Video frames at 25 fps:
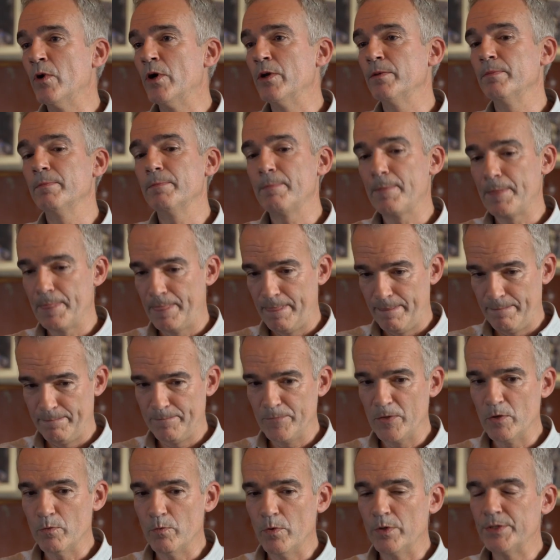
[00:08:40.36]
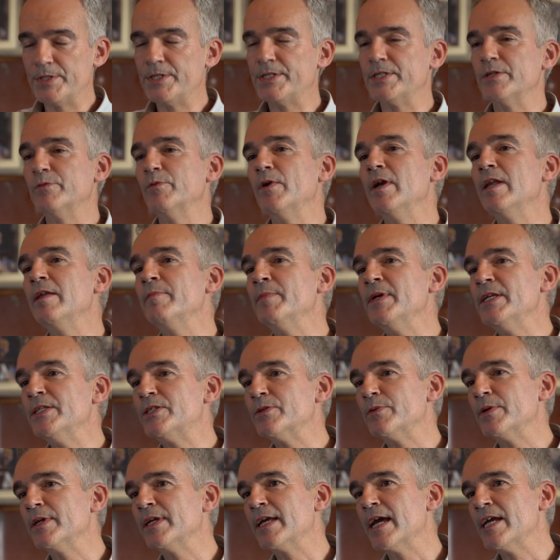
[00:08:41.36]
what does it really mean
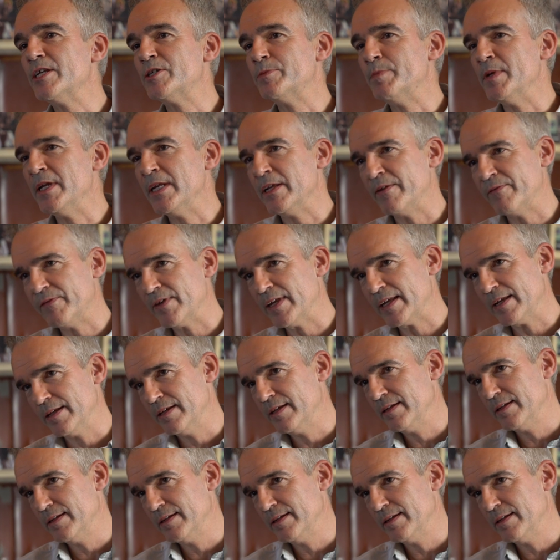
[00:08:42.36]
to engage meaningfully.